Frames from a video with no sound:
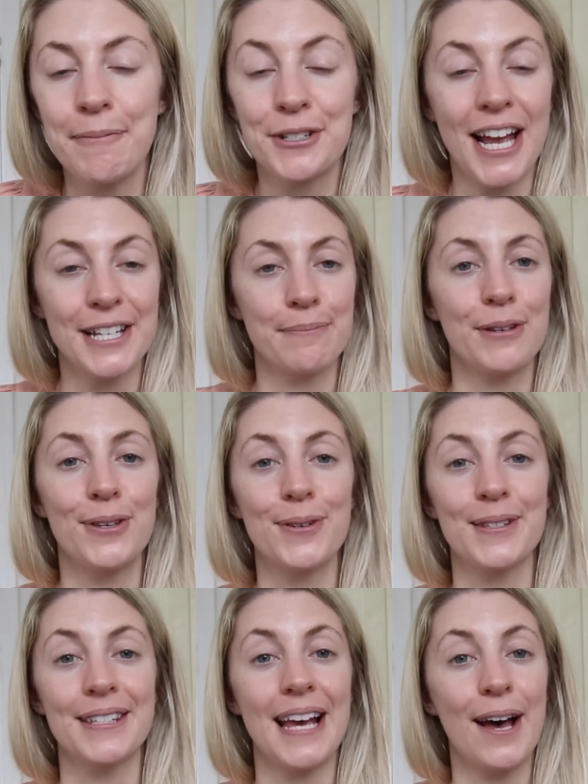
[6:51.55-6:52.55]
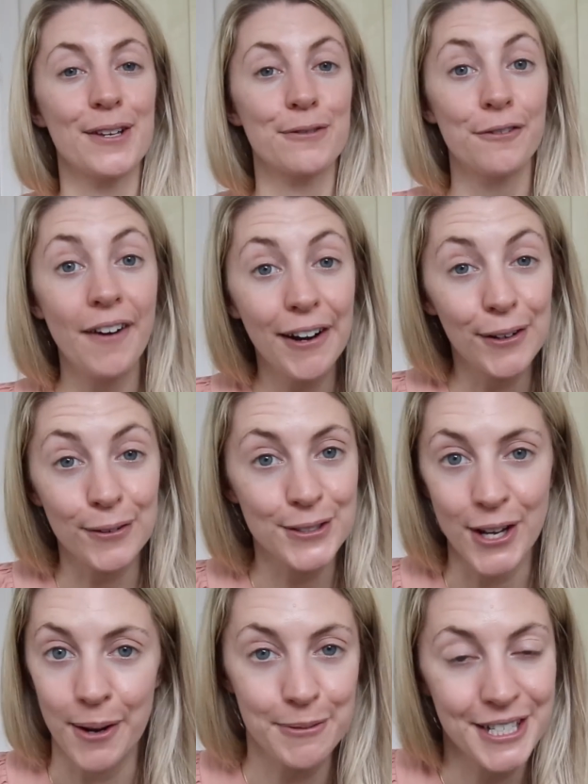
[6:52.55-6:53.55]
She hasn't been using towels for a very long
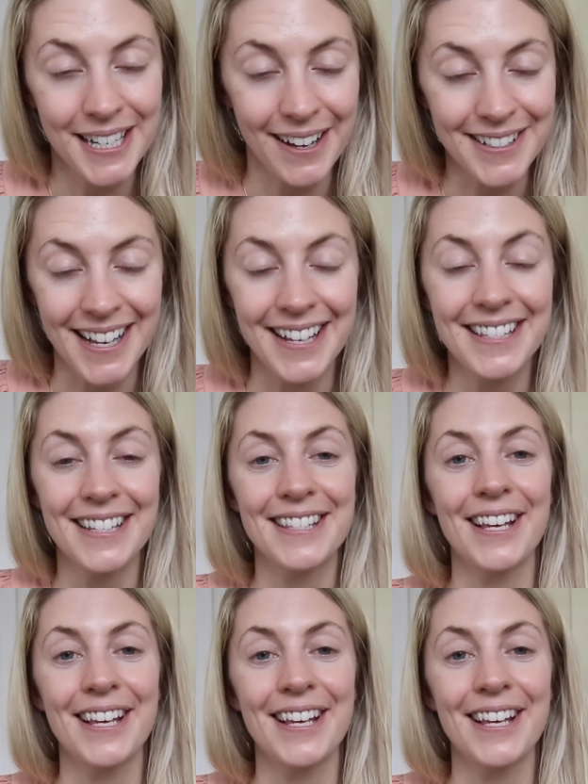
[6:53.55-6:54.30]
time, she tells us.